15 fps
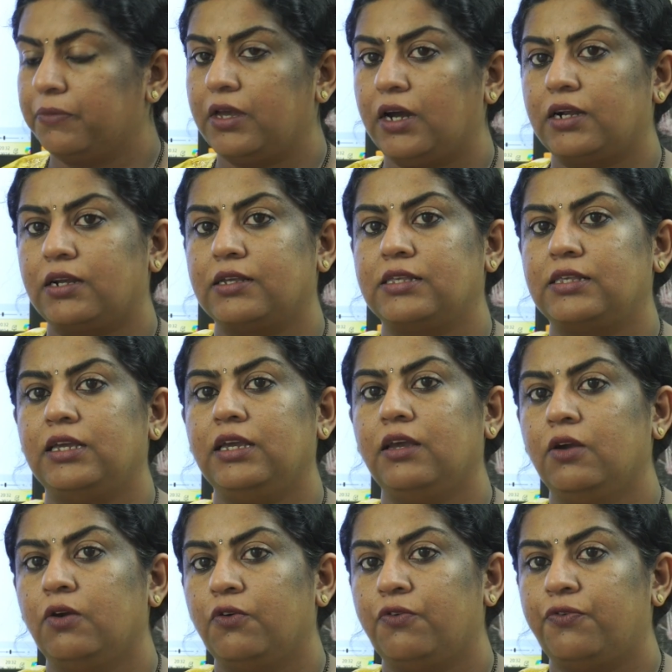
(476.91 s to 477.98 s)
That is
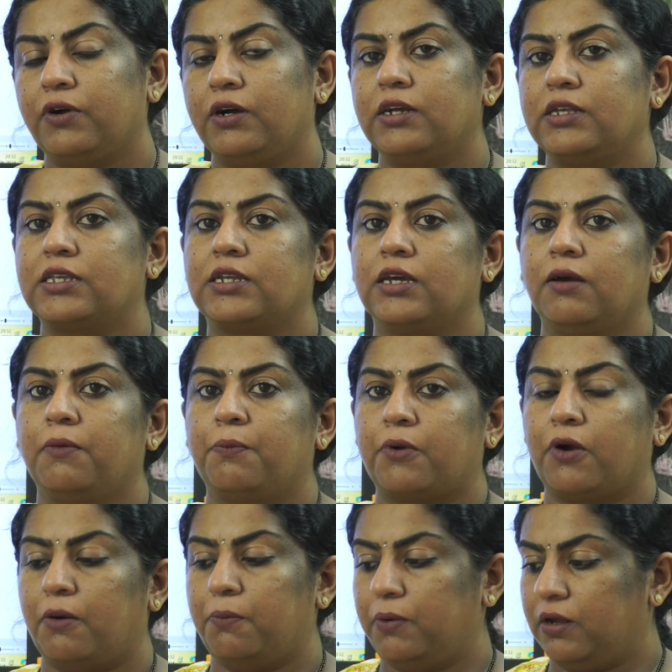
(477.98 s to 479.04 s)
the first
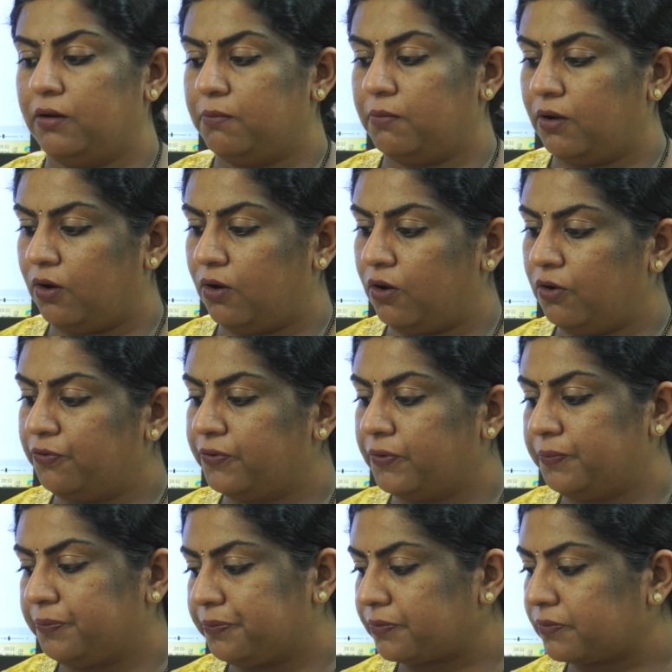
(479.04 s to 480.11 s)
problem of